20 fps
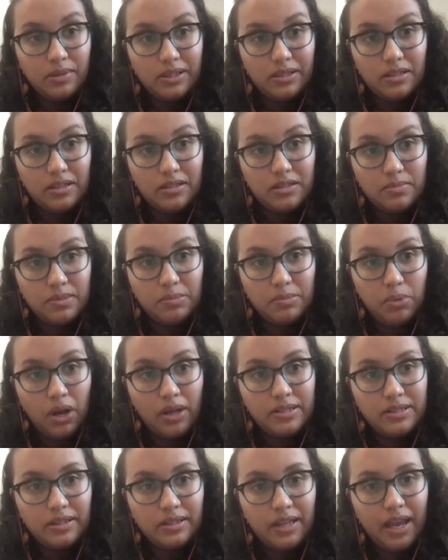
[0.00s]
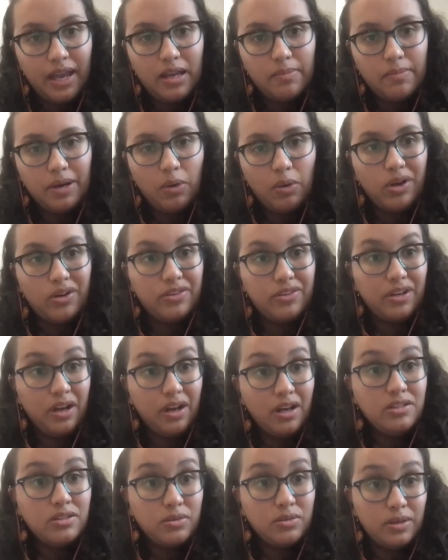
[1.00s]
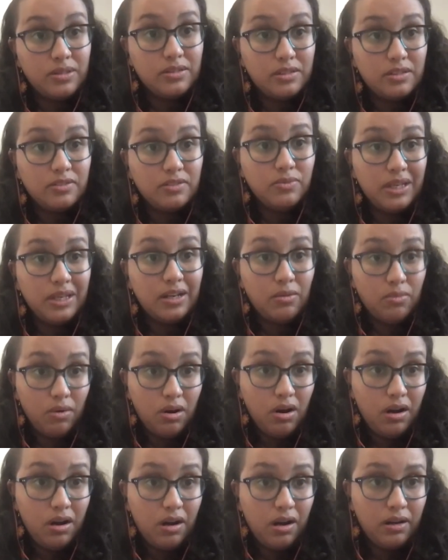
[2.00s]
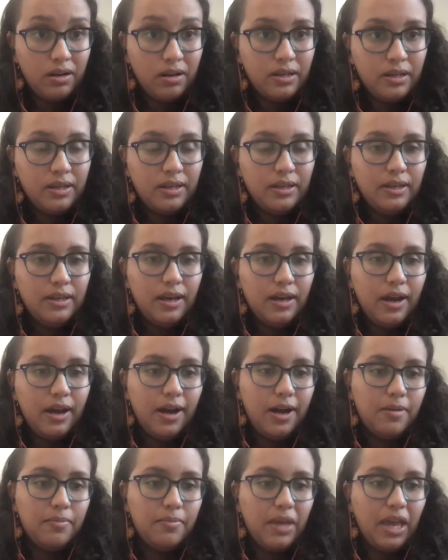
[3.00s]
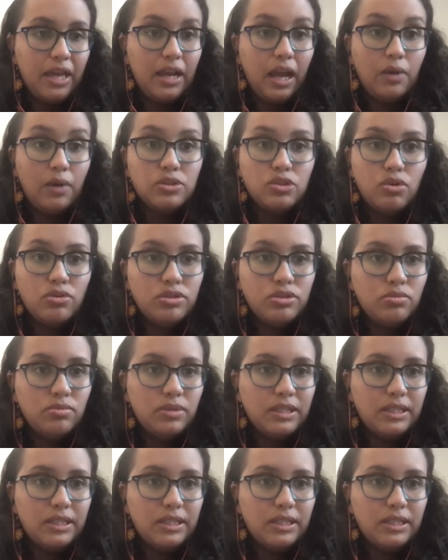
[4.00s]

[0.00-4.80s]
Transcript: needs to be brought to light about what are the consequences if we get it wrong. And I was also really